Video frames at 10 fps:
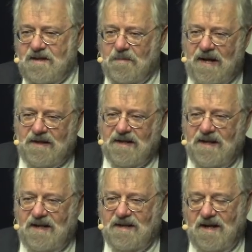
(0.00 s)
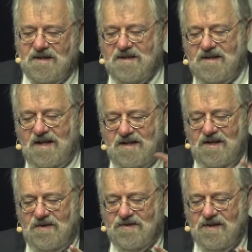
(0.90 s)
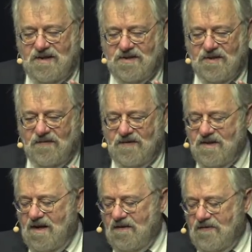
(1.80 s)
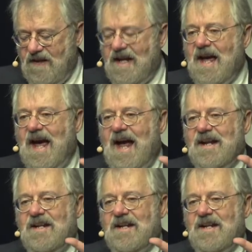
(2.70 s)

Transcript: The main thing he does is he continues the digital photography, and